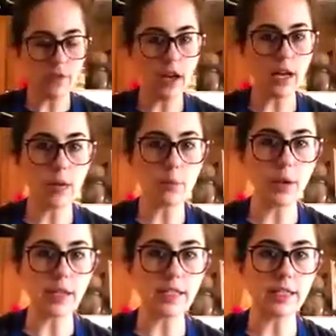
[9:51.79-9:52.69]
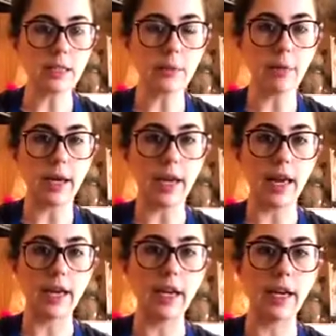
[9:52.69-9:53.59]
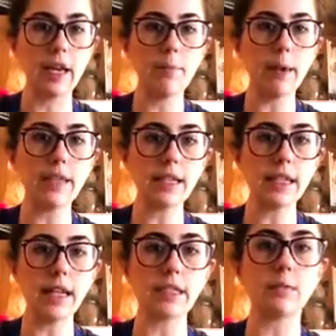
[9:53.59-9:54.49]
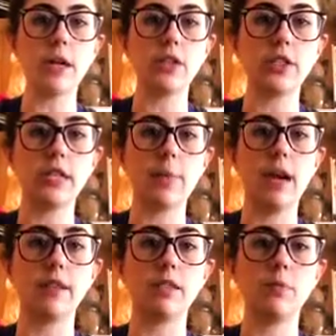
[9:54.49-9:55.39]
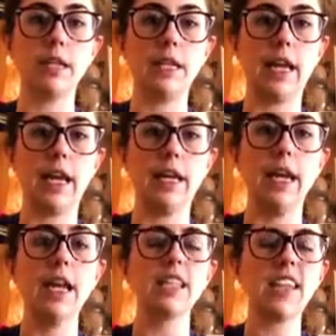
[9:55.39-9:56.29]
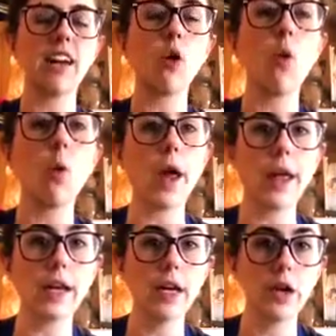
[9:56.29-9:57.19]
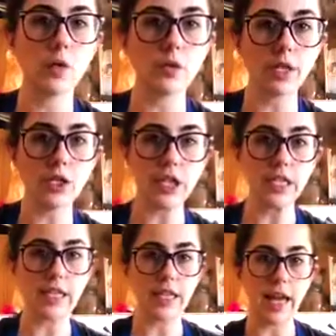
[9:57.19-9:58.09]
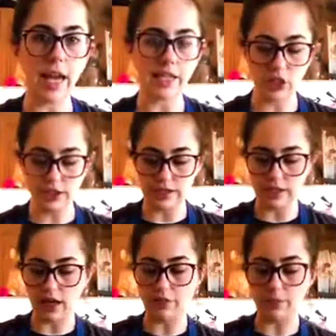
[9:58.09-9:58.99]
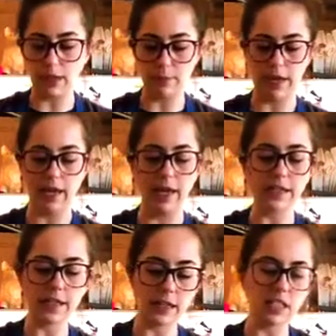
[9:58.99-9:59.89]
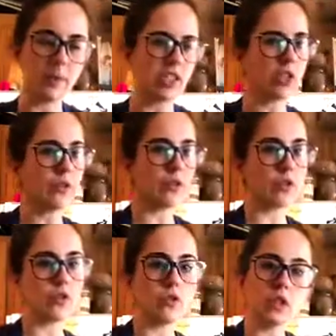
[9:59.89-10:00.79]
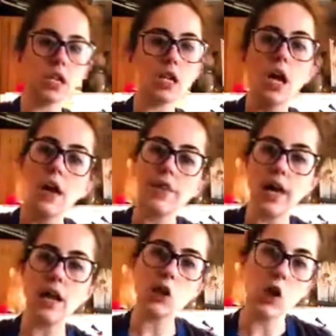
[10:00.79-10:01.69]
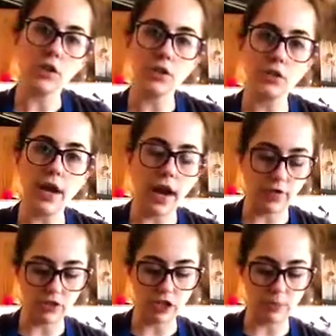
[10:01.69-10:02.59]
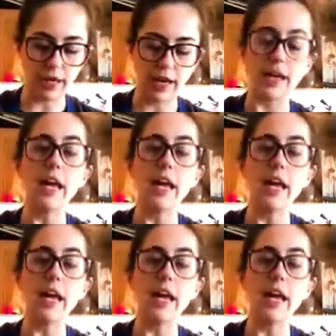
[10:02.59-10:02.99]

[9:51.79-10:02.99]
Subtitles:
got it pressed into my pan basically as much as I possibly can. It's not quite reaching the edges of my pans, and especially if you're using that larger half sheet pan,